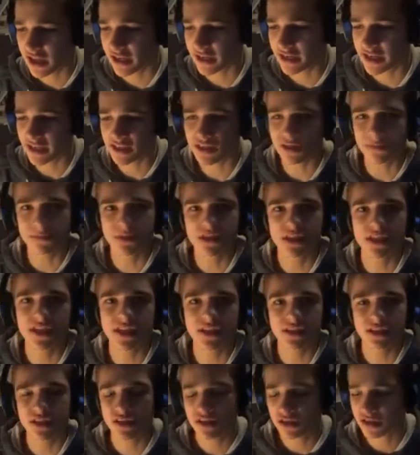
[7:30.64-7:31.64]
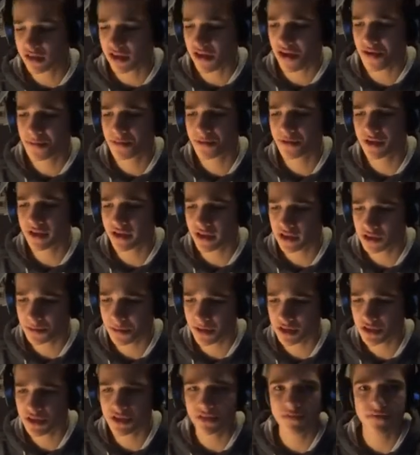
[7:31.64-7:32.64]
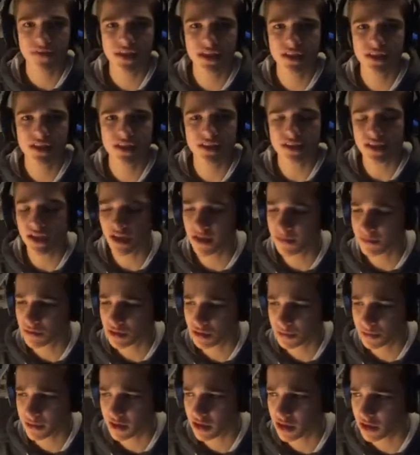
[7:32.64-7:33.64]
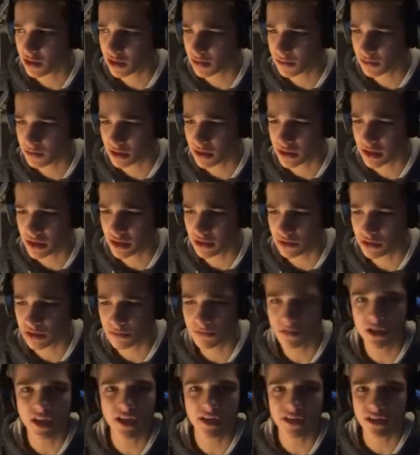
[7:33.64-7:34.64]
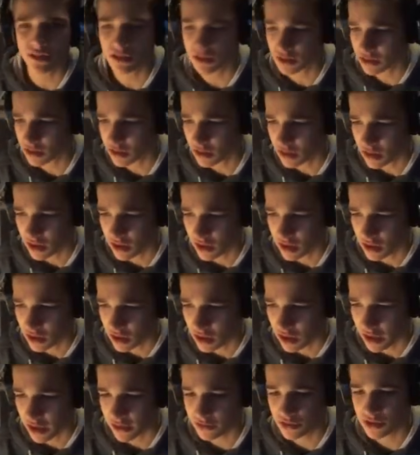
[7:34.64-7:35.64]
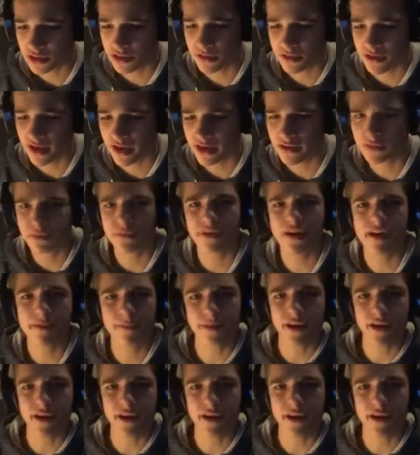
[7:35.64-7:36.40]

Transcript: and get some skins, because they are pretty expensive in this game, so we're gonna go and kill some tigers. I'll see you guys when I'm